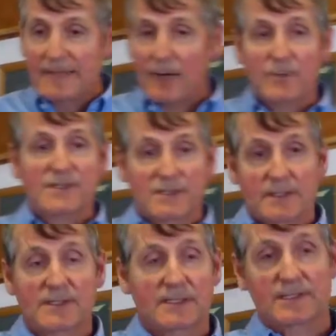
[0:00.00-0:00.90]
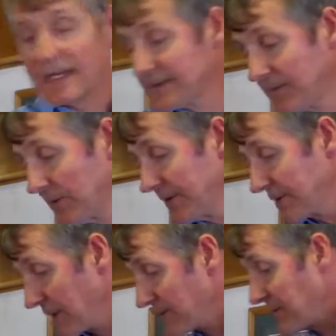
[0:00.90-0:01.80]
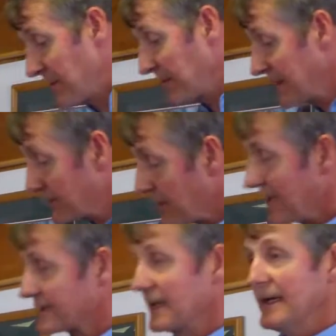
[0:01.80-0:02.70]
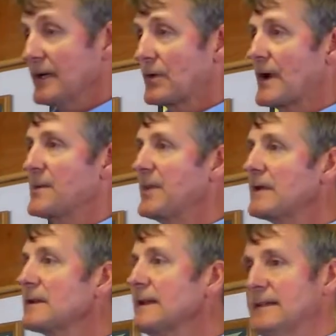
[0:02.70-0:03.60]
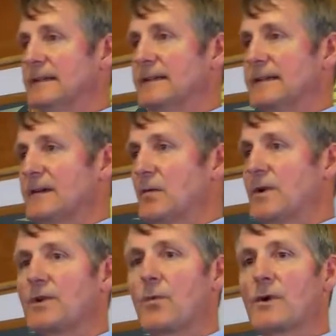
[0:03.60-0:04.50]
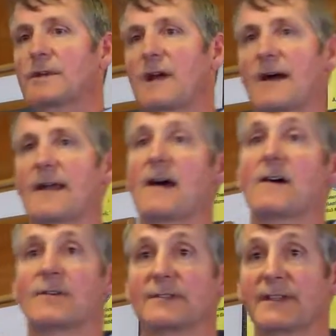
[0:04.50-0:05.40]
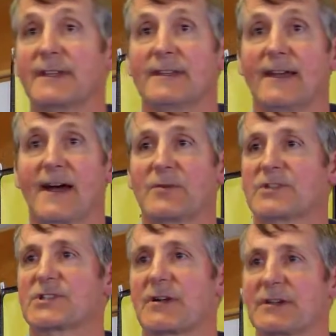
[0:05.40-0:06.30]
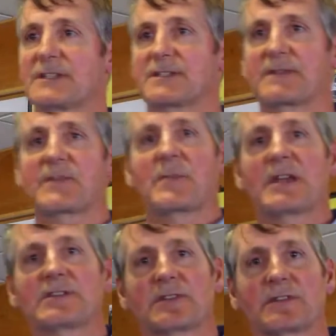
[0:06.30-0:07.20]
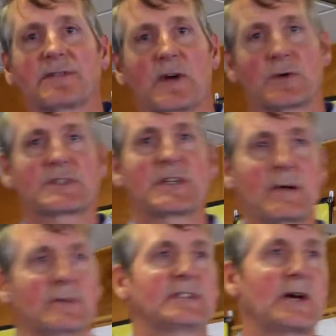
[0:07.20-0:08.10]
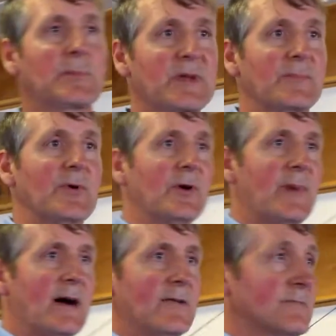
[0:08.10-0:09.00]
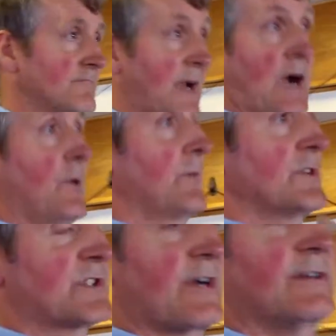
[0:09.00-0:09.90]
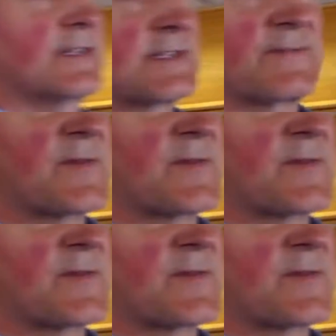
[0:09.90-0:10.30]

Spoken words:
that was successful in terms of building trust. Credibility. When the word got out that I was sharing this information to folks, and I would tell people about how I was sharing this